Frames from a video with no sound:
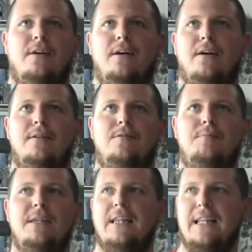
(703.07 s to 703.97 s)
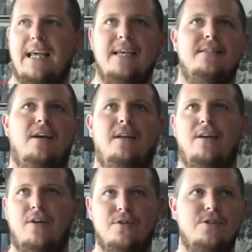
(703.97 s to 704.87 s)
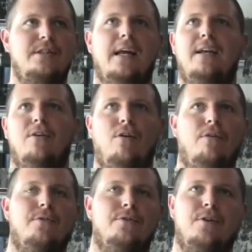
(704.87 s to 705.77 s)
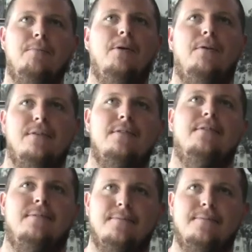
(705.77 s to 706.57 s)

to be the liaison and understanding all those components.